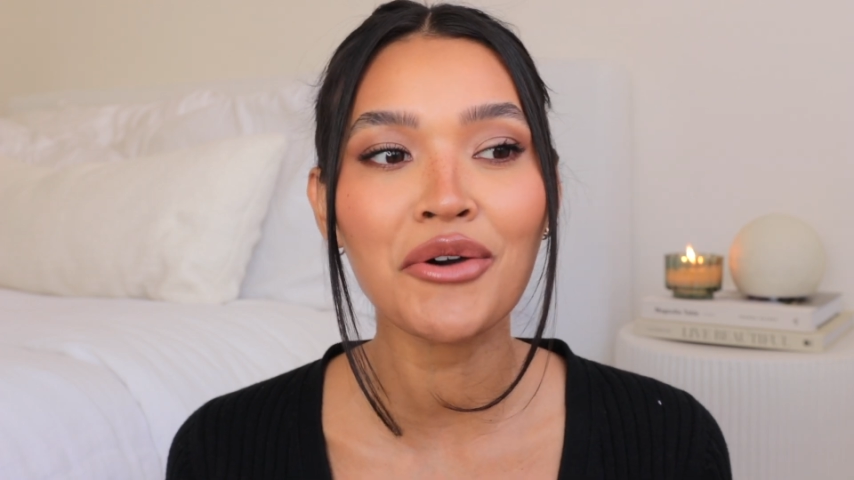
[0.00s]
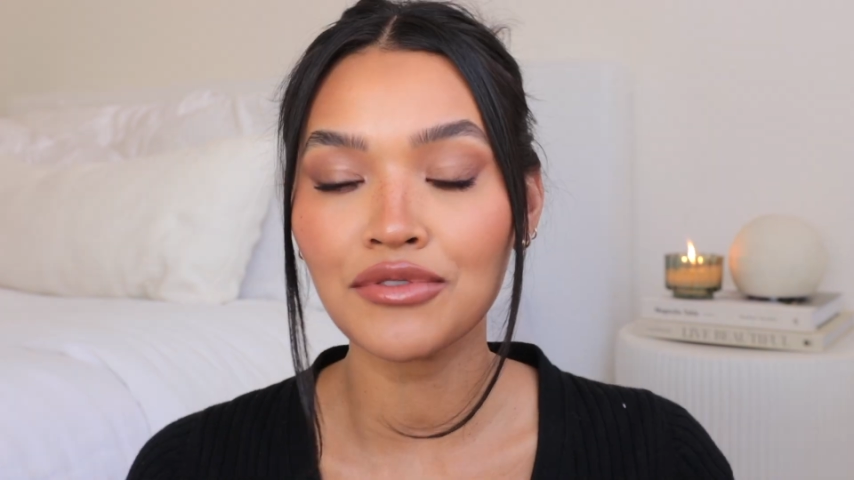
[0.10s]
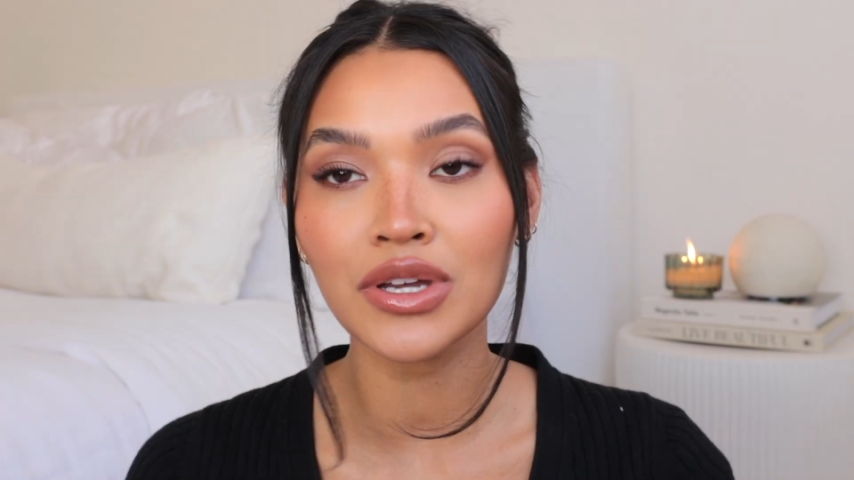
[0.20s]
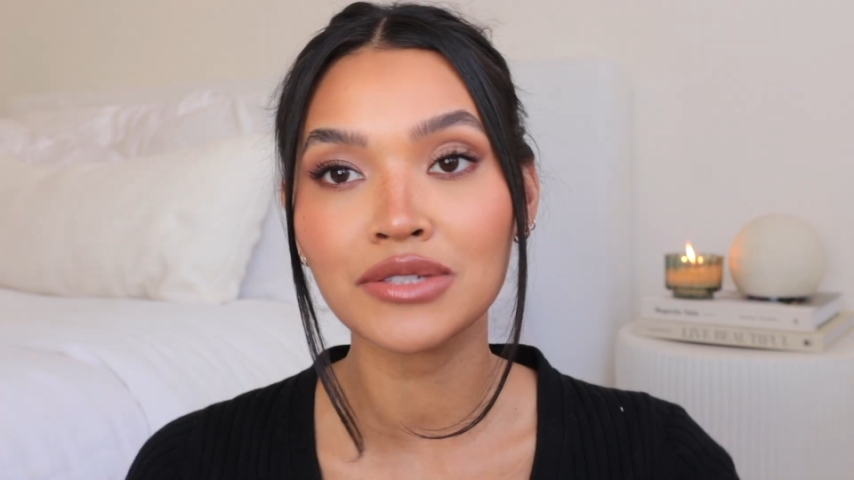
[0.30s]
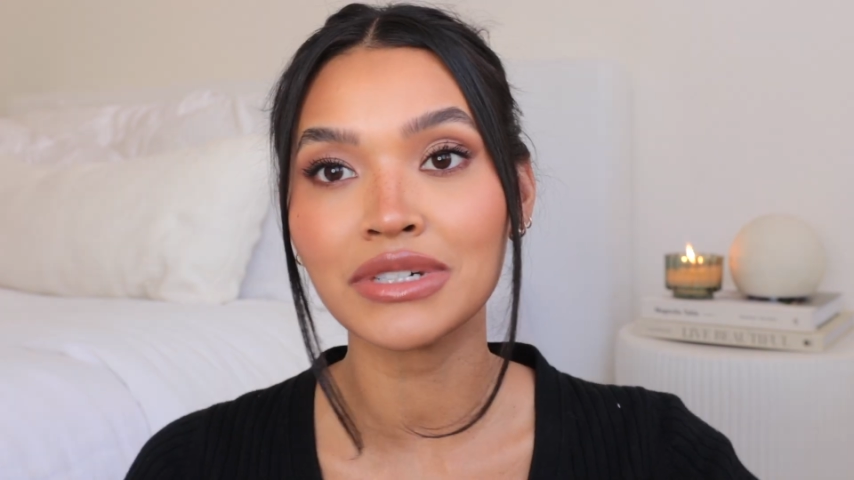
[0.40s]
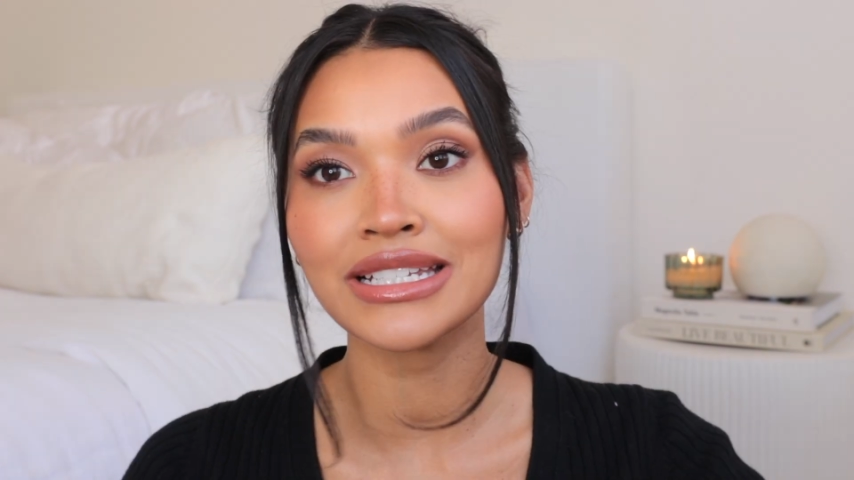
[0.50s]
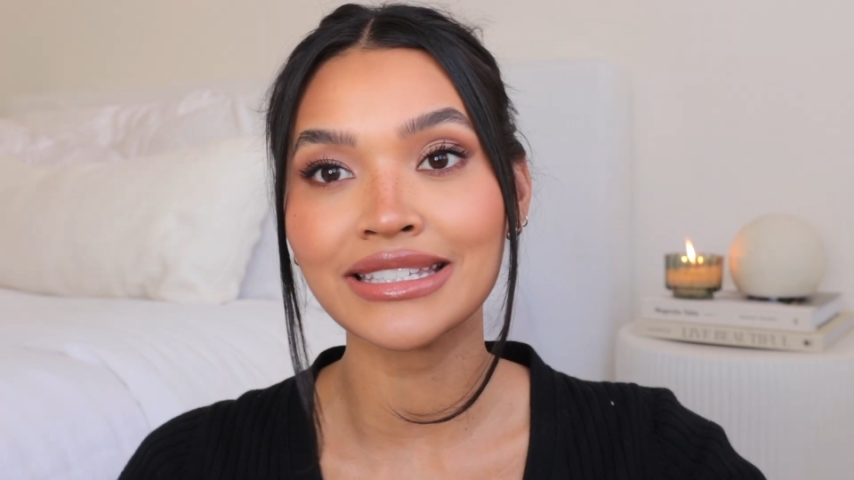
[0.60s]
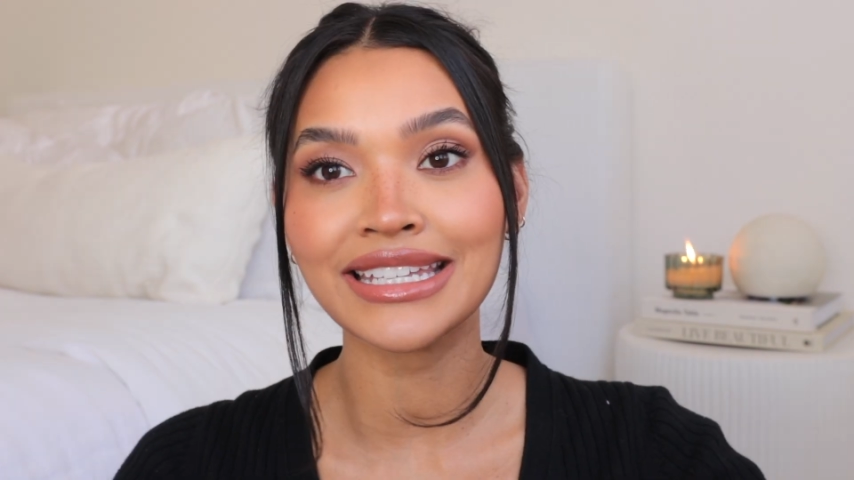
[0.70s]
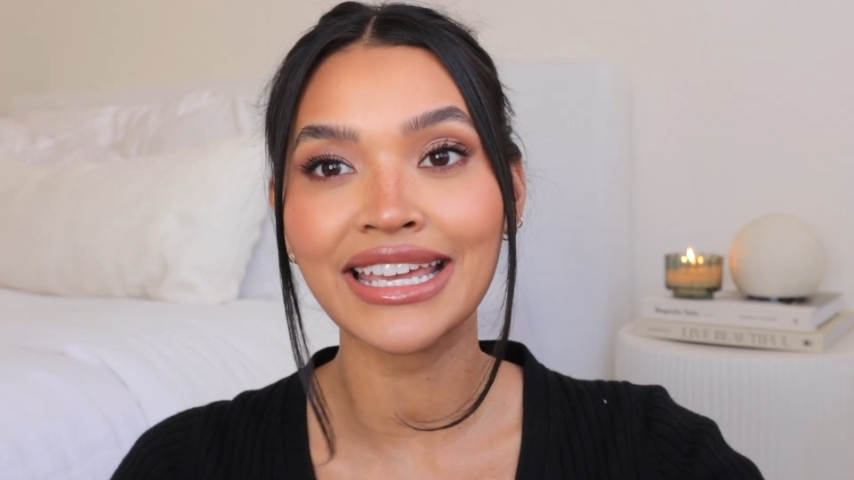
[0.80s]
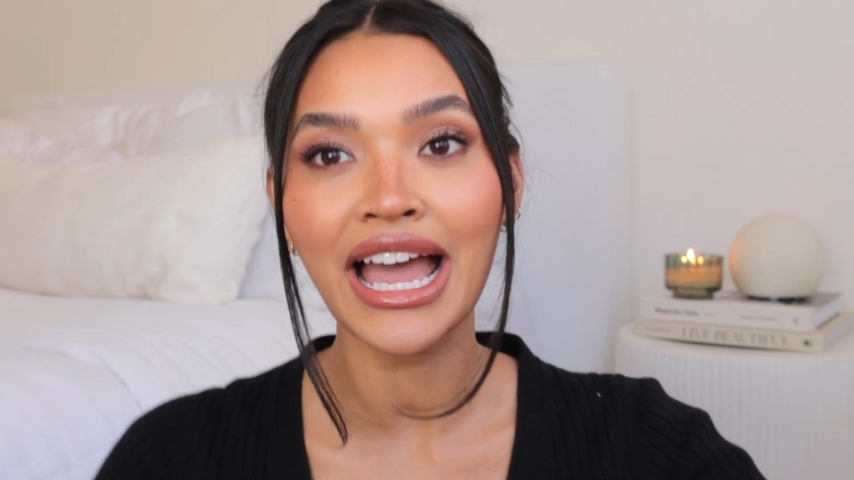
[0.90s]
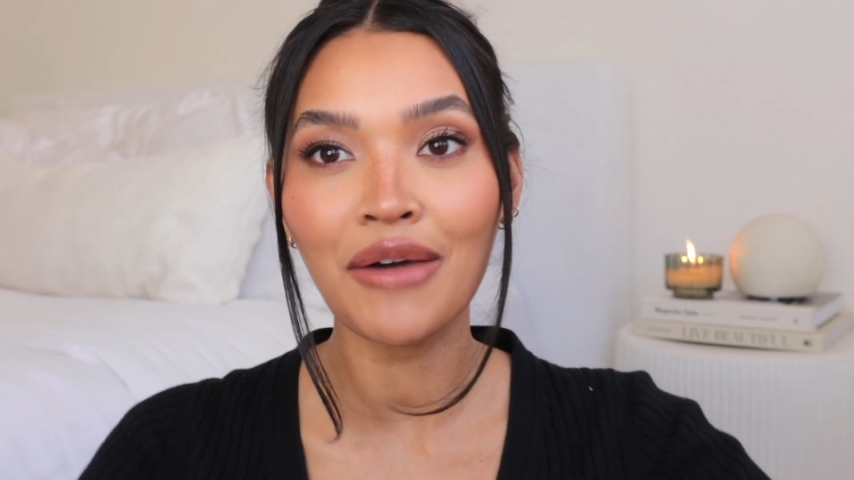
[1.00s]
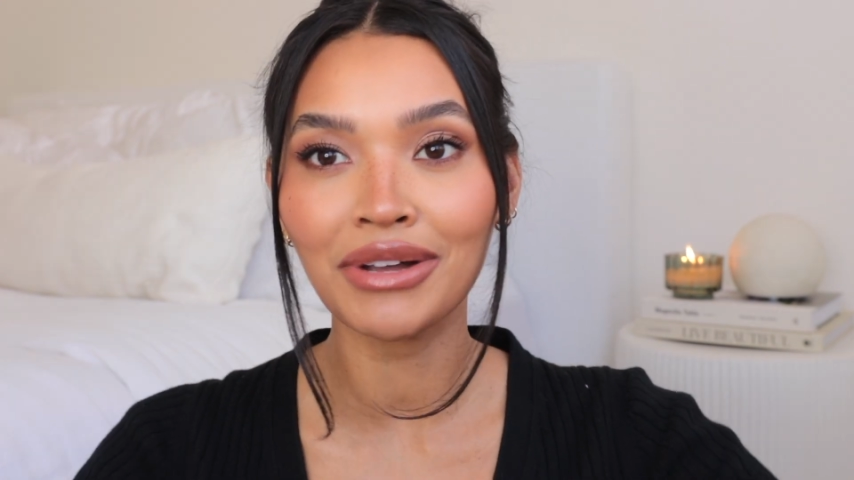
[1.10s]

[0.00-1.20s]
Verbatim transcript: If you guys wanna see how